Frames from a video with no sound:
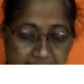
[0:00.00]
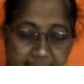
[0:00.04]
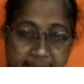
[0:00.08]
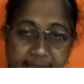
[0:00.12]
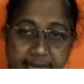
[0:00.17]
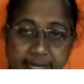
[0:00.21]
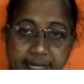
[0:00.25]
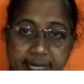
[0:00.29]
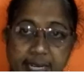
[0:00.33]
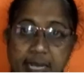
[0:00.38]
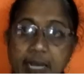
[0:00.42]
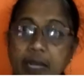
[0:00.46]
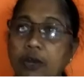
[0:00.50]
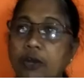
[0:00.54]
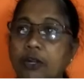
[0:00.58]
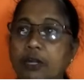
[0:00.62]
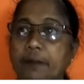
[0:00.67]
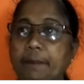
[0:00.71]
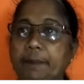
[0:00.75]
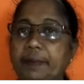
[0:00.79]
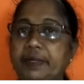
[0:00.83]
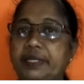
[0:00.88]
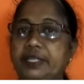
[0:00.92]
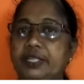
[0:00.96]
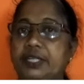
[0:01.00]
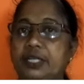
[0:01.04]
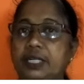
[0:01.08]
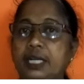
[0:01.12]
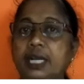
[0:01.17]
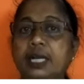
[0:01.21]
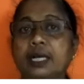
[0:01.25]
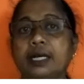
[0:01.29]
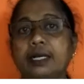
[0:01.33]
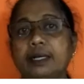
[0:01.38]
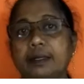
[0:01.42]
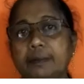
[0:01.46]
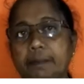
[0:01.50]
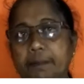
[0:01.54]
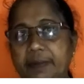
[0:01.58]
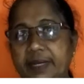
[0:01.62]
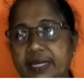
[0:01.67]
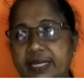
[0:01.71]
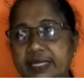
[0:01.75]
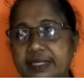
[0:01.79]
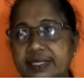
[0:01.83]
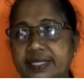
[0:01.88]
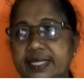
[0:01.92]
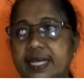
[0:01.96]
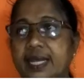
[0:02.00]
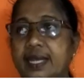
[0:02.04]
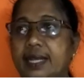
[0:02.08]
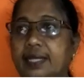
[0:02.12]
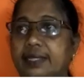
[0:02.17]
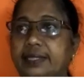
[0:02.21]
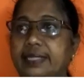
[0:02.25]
area or a particular place.